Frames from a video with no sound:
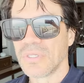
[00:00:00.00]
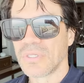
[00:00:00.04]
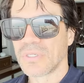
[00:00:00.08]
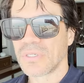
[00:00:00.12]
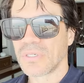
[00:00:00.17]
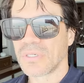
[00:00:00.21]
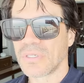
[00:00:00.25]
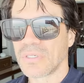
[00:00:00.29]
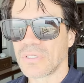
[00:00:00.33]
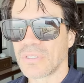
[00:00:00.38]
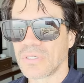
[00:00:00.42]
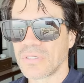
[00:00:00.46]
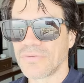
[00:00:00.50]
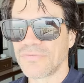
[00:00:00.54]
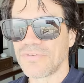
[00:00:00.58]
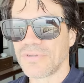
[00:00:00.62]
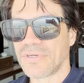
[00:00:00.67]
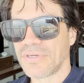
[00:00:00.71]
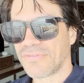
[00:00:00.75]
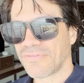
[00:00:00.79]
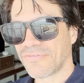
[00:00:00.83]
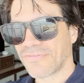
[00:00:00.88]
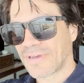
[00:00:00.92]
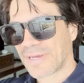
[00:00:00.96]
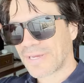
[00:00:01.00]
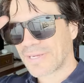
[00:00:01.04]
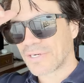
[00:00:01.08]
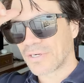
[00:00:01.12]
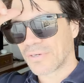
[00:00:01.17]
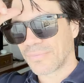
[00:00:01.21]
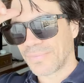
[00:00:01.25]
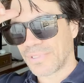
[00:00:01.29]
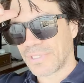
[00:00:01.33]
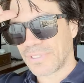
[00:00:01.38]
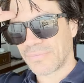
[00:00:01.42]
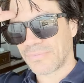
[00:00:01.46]
of an
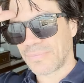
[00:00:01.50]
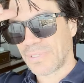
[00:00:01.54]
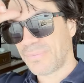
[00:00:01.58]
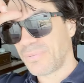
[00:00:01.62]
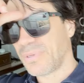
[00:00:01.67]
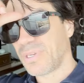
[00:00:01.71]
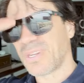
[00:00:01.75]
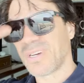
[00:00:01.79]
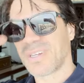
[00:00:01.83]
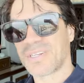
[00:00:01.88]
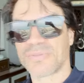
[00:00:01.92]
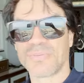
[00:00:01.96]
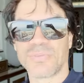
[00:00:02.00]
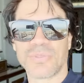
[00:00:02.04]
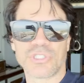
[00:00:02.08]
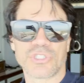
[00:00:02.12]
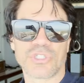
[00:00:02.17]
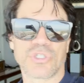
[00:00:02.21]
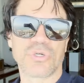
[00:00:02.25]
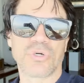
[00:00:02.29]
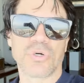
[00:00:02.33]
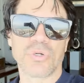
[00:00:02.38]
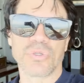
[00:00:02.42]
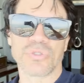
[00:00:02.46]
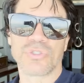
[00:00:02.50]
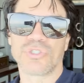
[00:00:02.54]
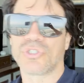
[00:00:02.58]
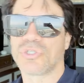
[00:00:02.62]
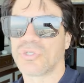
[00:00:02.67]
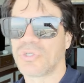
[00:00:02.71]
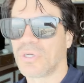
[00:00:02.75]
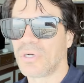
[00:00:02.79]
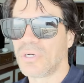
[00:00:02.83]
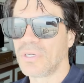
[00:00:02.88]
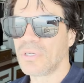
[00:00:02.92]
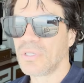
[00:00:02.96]
environment. Maybe not as much
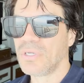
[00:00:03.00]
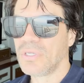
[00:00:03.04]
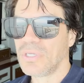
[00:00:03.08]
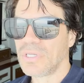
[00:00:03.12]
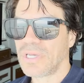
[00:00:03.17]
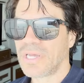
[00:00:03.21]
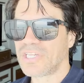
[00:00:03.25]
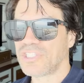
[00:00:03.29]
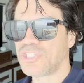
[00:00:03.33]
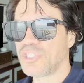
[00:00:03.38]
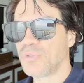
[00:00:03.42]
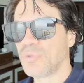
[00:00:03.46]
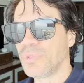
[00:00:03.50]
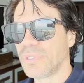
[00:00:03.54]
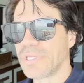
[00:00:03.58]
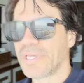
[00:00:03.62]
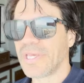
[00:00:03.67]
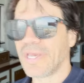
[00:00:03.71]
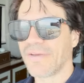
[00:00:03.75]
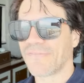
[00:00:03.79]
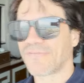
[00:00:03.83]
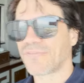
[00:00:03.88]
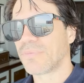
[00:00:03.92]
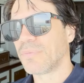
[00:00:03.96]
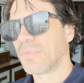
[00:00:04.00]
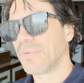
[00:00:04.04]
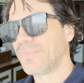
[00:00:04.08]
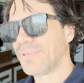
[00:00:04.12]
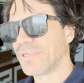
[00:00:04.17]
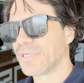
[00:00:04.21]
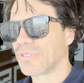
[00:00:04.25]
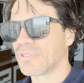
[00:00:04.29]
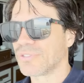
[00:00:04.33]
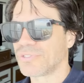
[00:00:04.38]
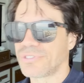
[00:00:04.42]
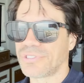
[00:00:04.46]
culture as you would get from a
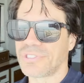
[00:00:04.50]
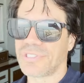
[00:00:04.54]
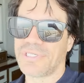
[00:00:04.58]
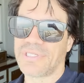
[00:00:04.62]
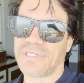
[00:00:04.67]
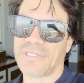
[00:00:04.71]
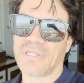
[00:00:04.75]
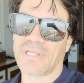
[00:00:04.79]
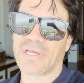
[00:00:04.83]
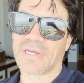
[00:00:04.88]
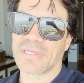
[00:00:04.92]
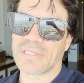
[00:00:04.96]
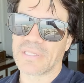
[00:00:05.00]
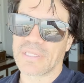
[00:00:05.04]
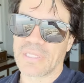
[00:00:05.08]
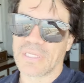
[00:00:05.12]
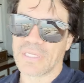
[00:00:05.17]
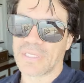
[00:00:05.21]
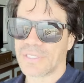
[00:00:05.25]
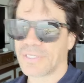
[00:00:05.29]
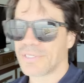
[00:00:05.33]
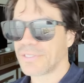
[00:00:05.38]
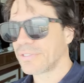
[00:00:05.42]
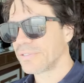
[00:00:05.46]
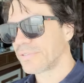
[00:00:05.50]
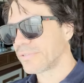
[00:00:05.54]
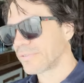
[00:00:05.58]
bigger city like London